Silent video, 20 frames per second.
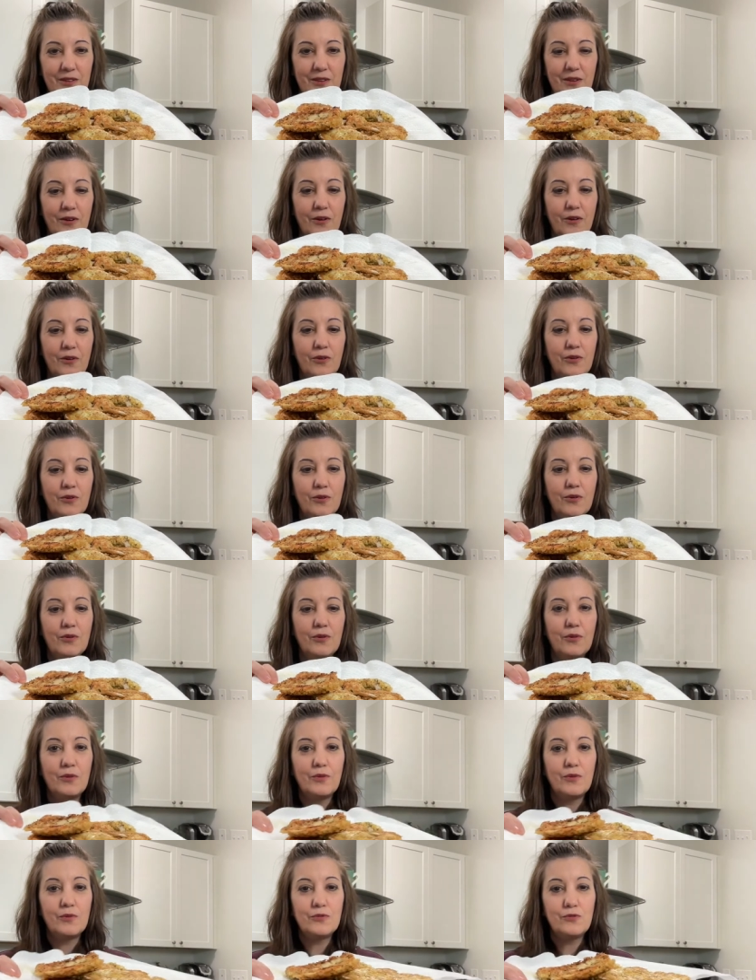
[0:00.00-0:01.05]
So,
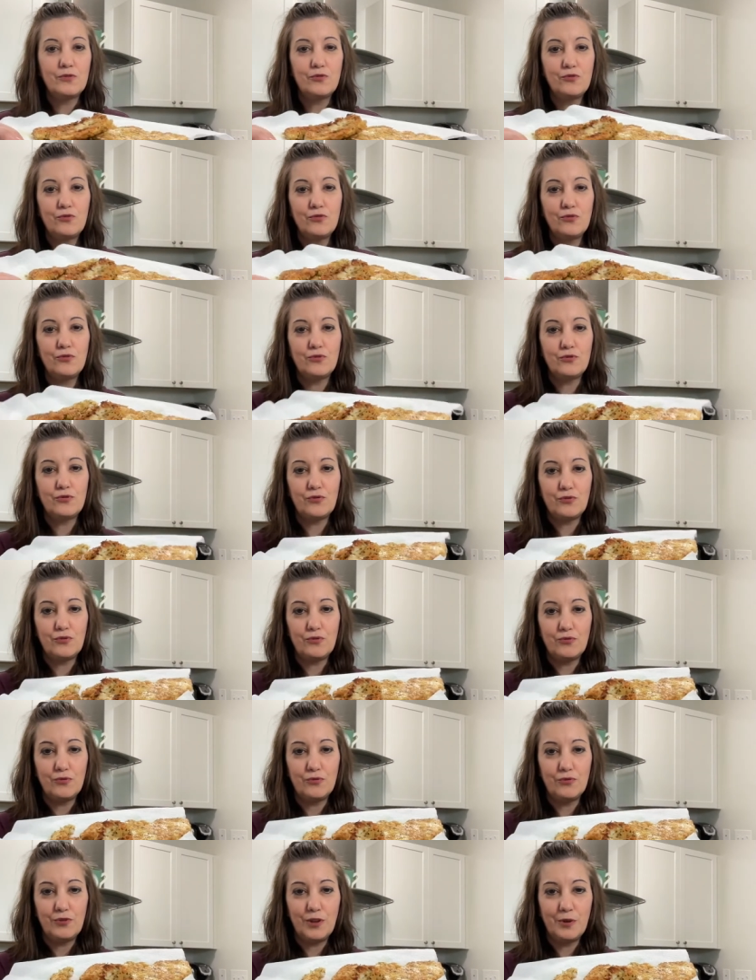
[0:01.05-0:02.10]
doo -doo -doo
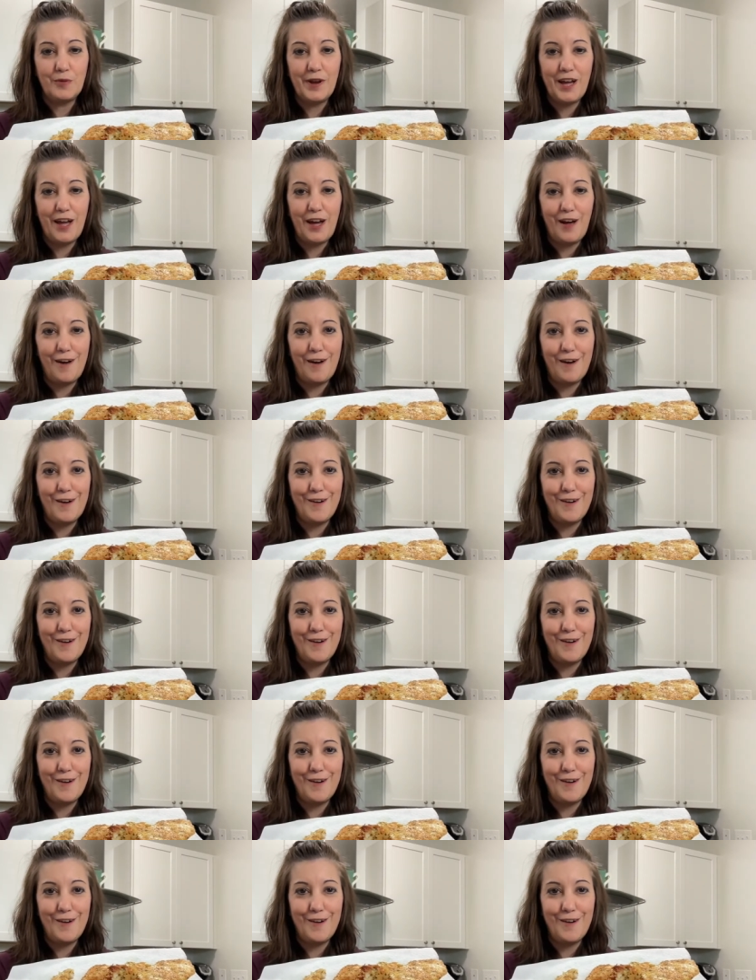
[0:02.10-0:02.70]
there we go.